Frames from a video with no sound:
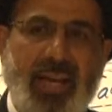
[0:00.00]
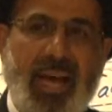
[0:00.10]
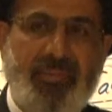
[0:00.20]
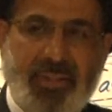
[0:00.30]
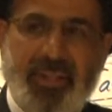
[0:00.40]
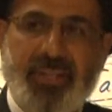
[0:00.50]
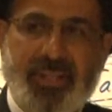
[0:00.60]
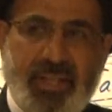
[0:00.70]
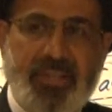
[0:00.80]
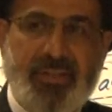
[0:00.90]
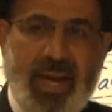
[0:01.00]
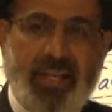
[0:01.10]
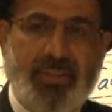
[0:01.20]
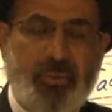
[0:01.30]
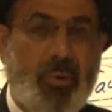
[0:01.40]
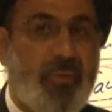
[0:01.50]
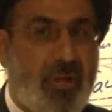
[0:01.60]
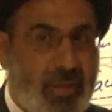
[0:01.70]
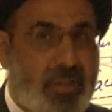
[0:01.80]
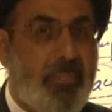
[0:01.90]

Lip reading: evidence is that when there is a